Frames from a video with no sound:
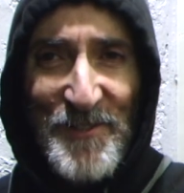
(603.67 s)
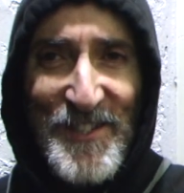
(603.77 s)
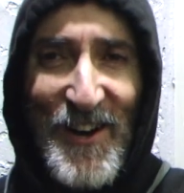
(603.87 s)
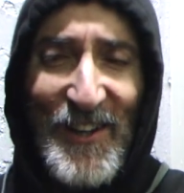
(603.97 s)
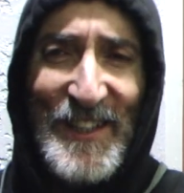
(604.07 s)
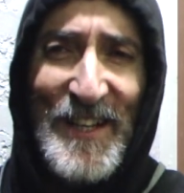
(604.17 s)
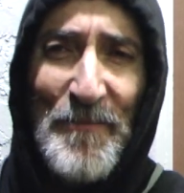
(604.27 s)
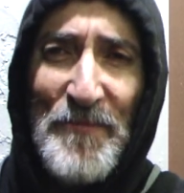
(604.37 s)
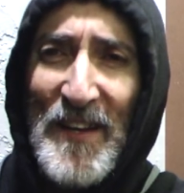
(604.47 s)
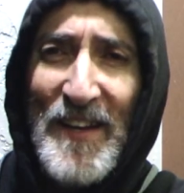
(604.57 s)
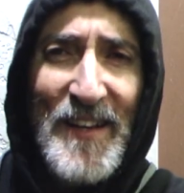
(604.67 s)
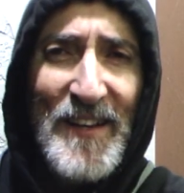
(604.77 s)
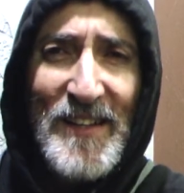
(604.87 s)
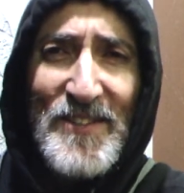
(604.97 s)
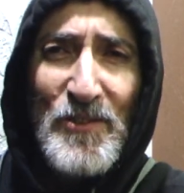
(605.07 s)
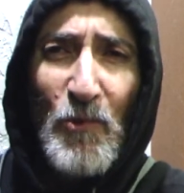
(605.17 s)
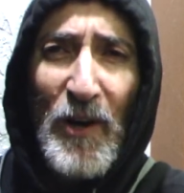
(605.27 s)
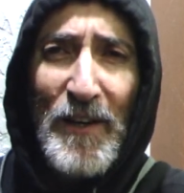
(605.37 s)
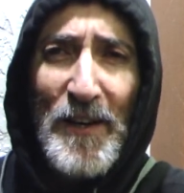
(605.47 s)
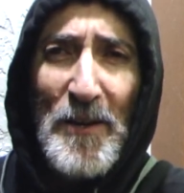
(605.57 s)
was calling it. Doesn't
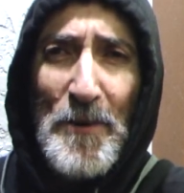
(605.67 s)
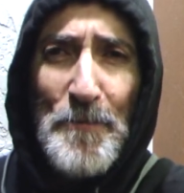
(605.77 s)
work.